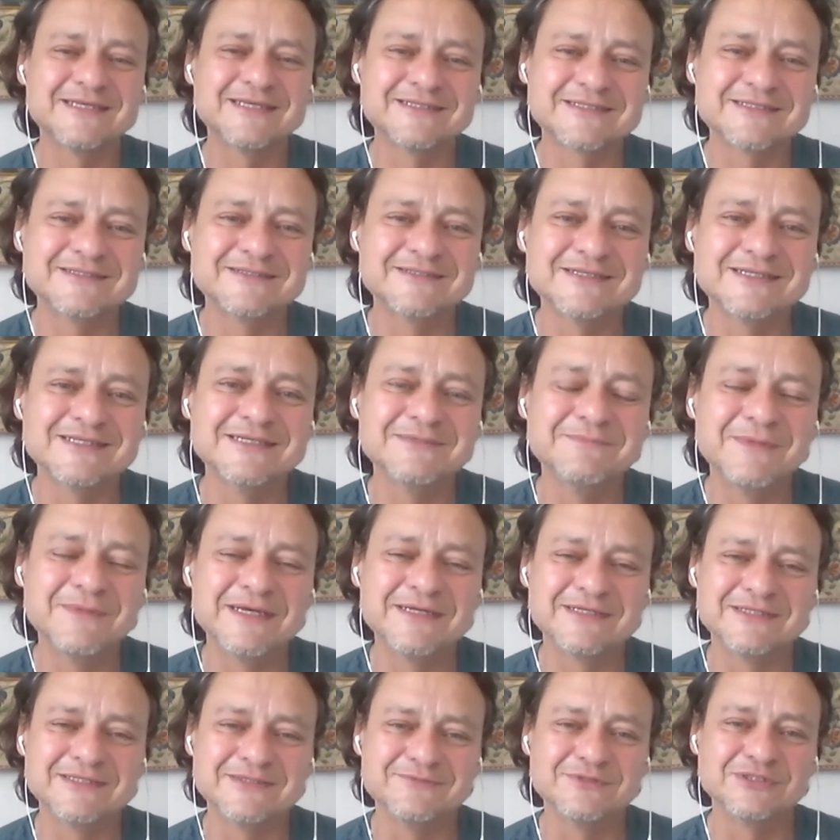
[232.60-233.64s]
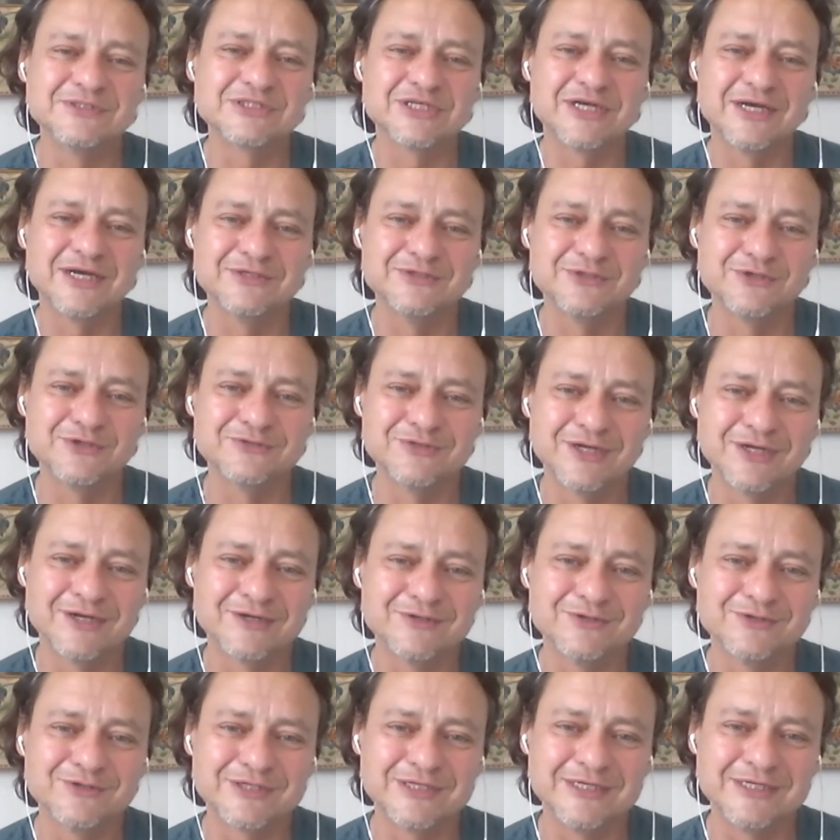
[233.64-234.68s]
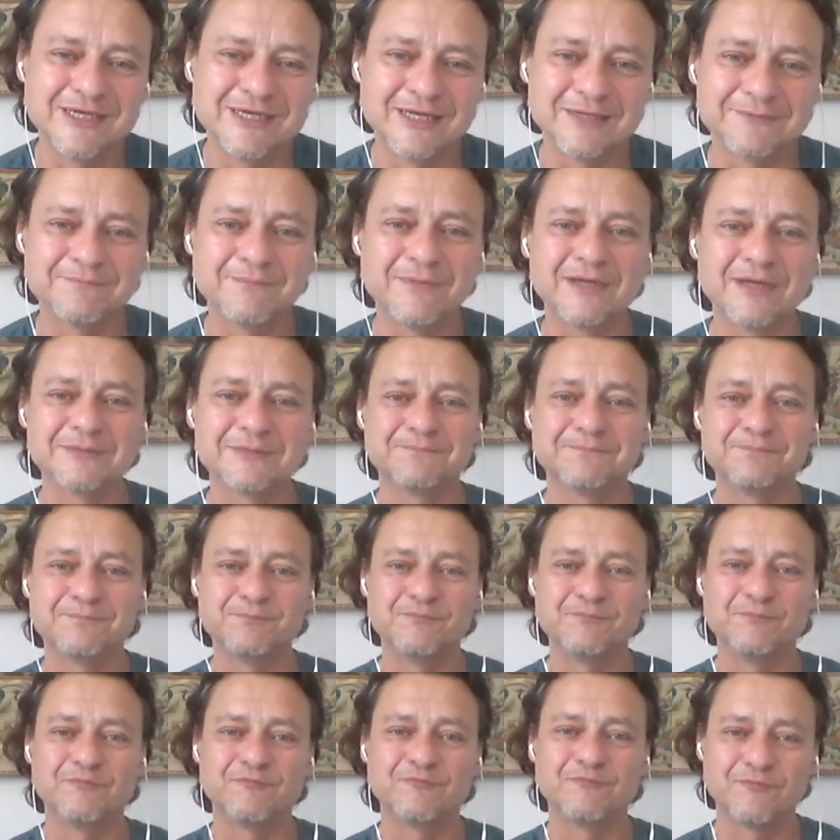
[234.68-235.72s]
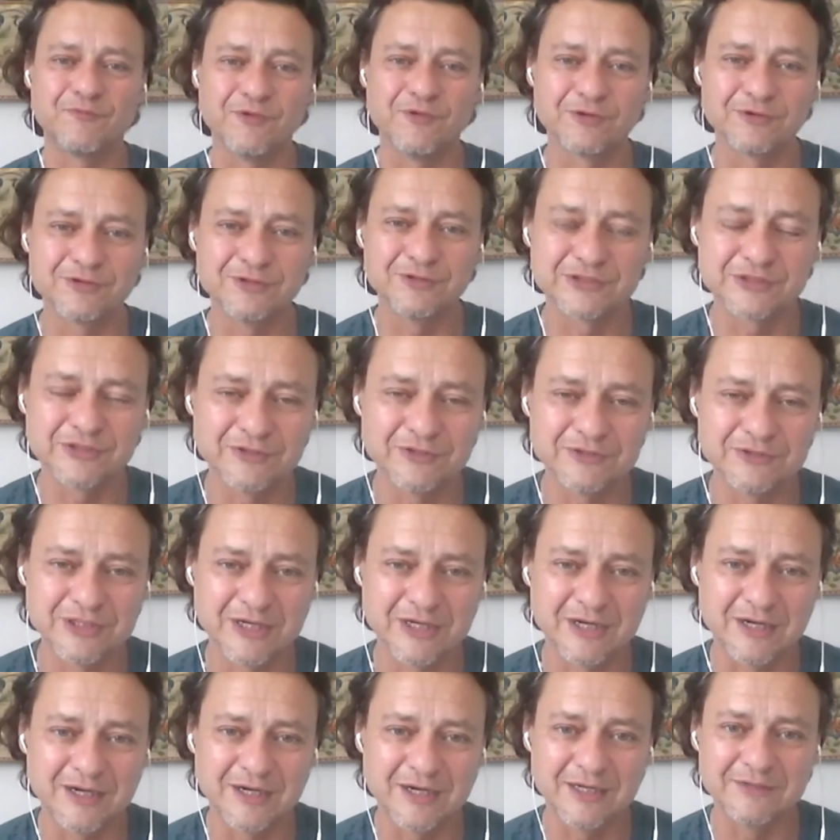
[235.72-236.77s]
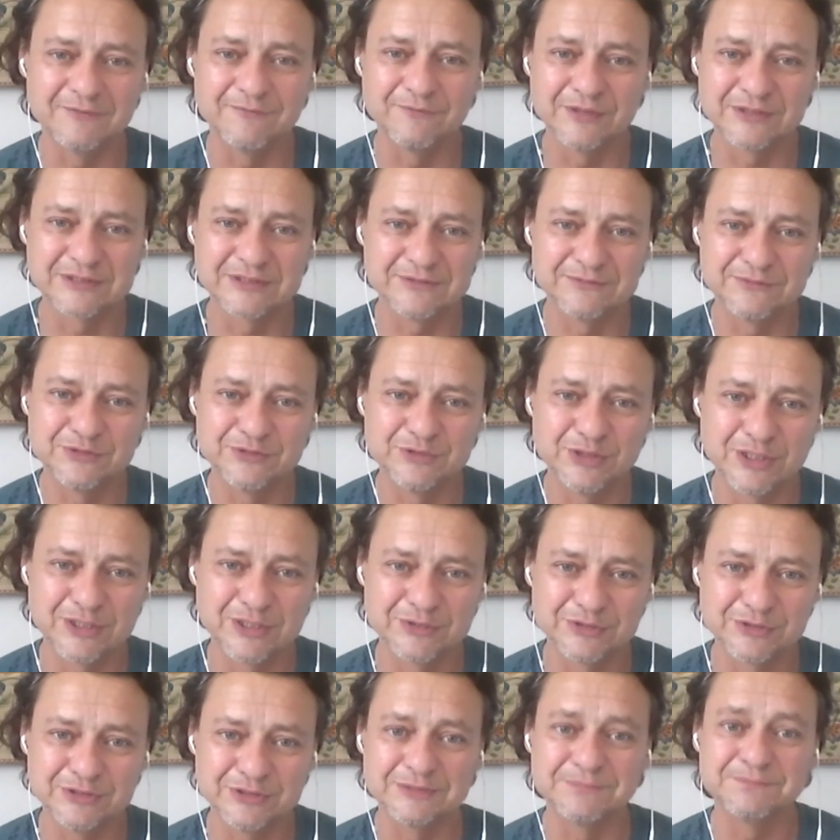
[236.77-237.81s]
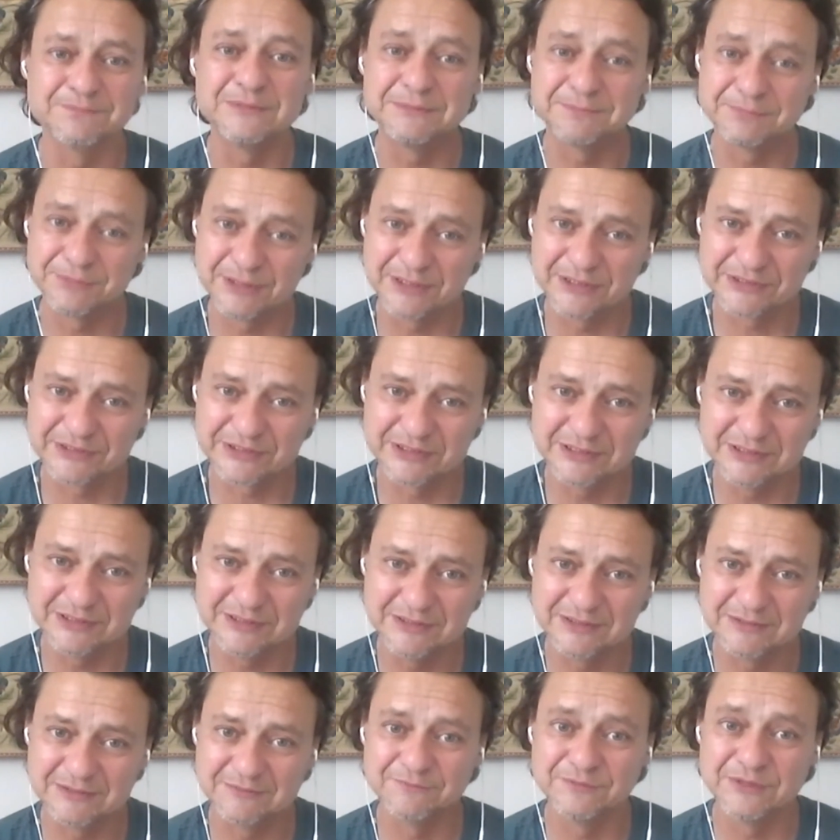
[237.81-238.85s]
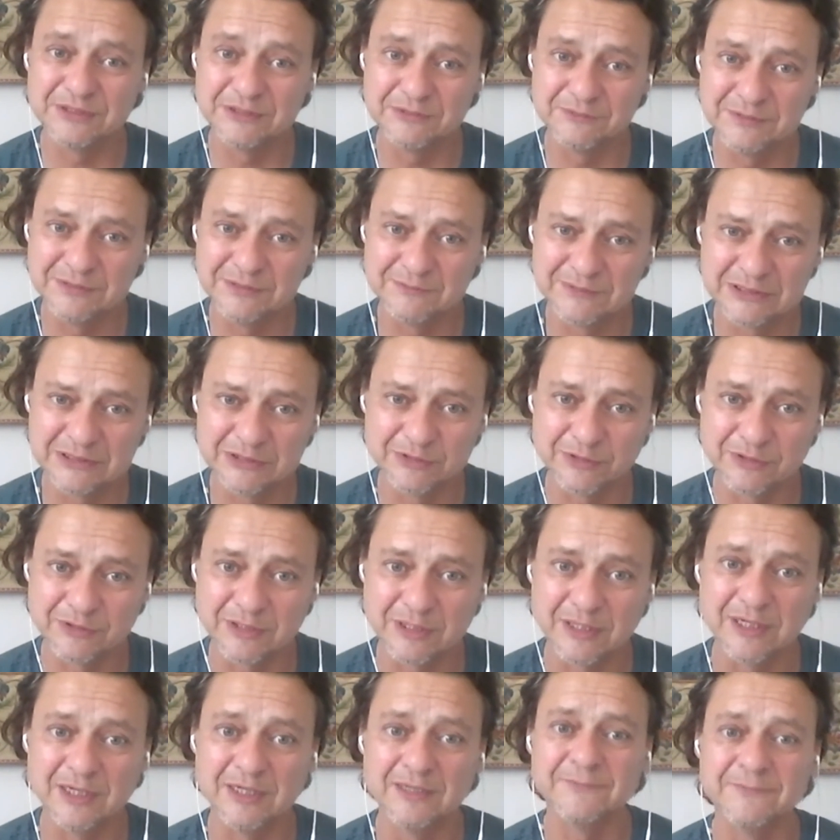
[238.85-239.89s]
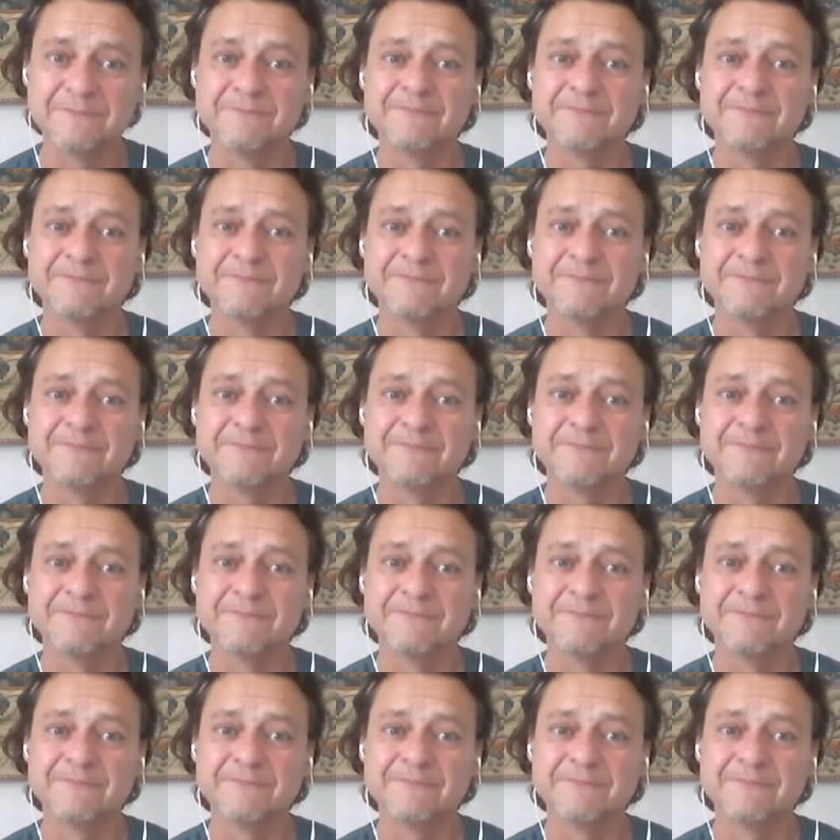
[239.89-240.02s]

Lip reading: doesn't really matter which eye you are looking at. But focus on the eye, whatever you are doing. Be present with your eye